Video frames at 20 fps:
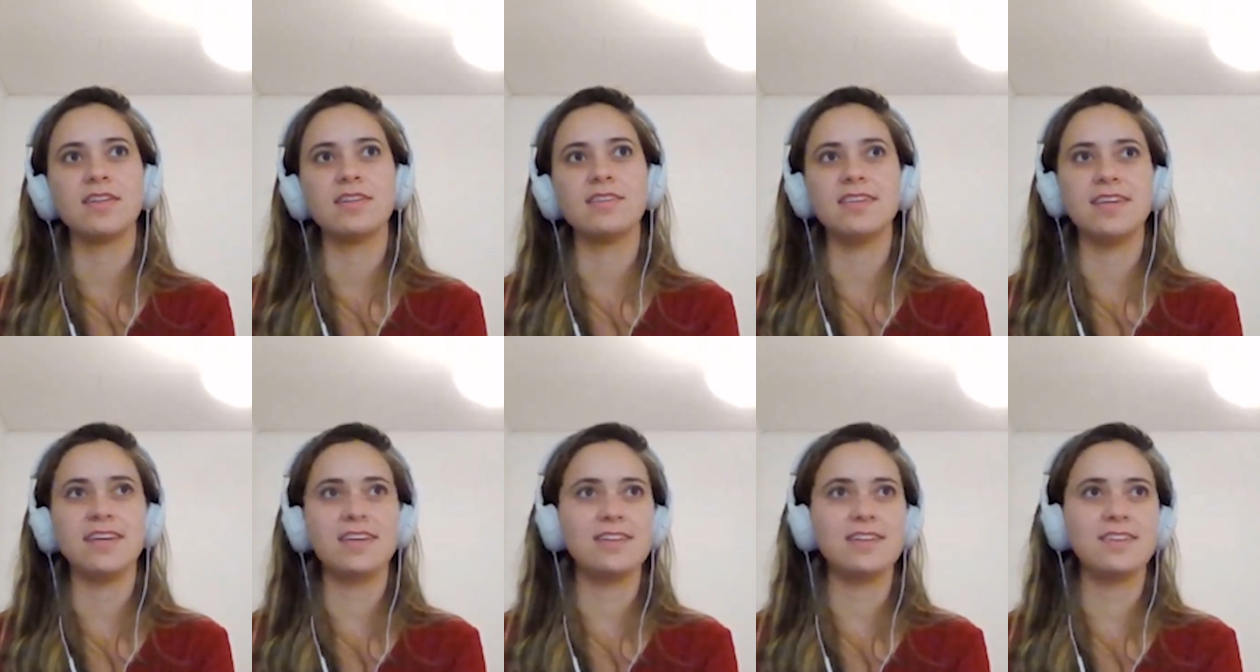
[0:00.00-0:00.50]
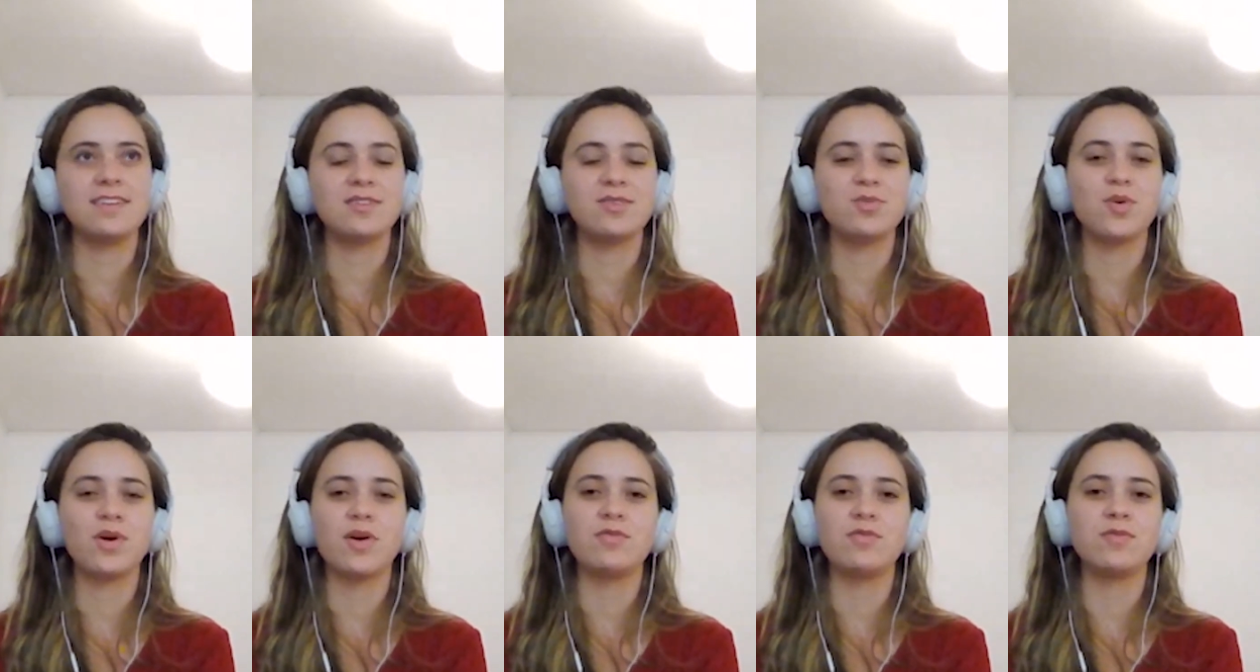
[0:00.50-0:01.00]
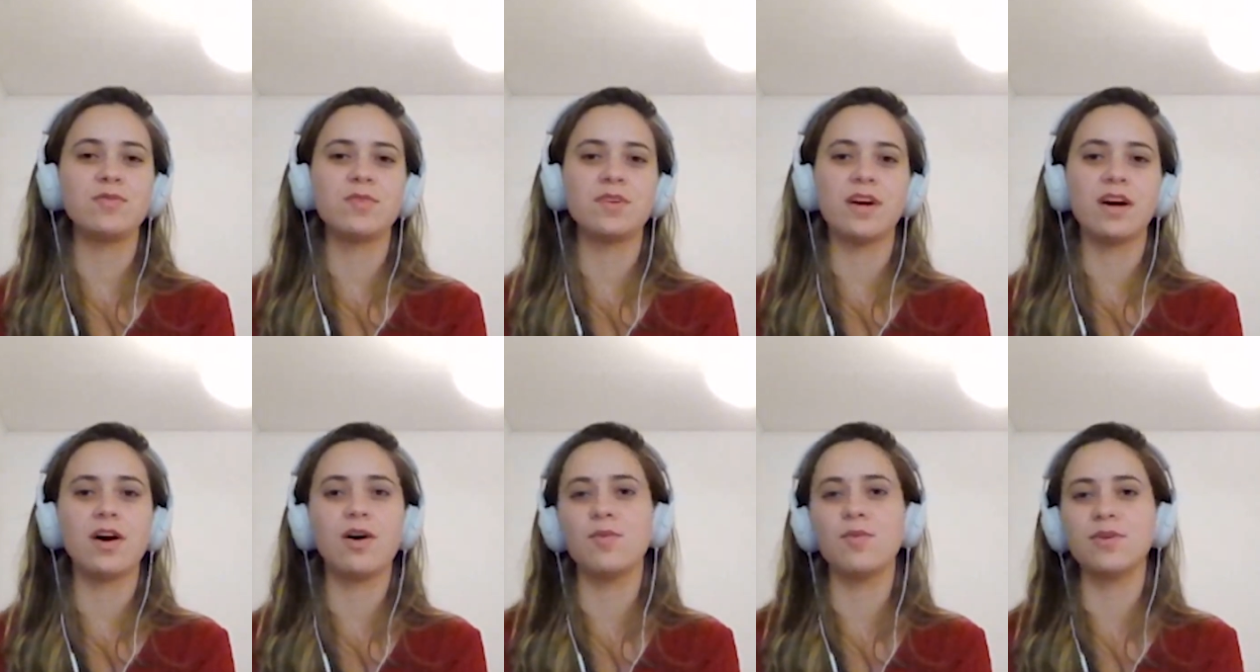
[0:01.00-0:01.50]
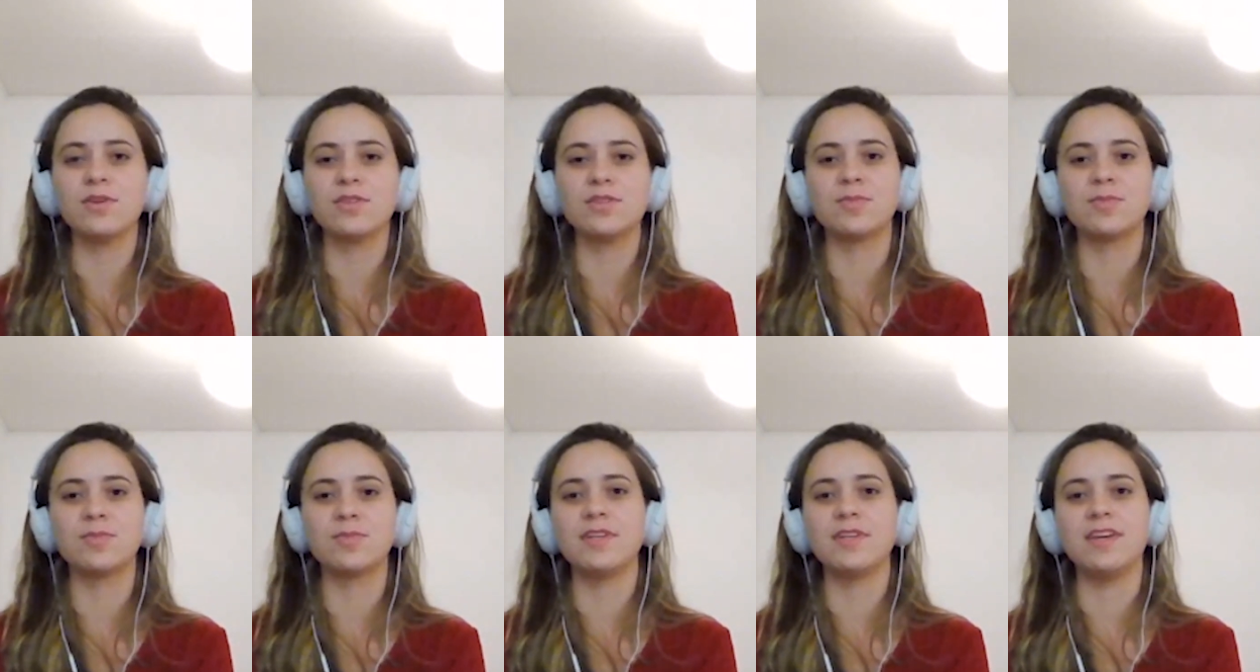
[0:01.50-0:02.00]
10, 12
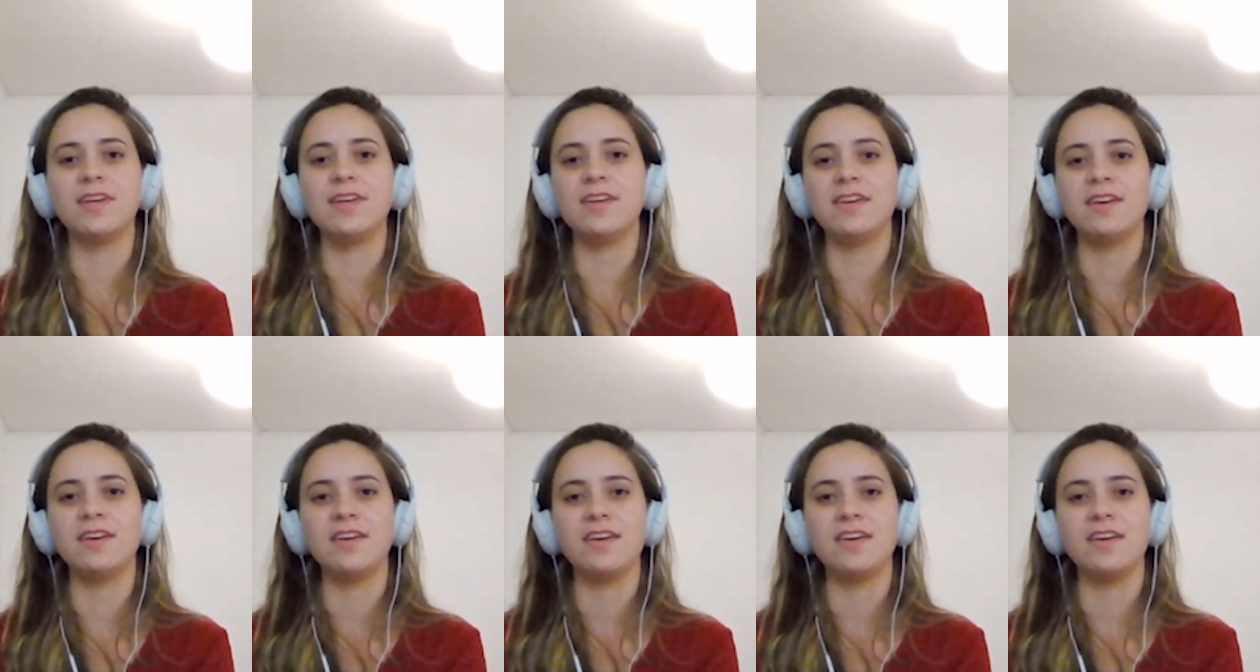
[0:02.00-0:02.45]
hours per day.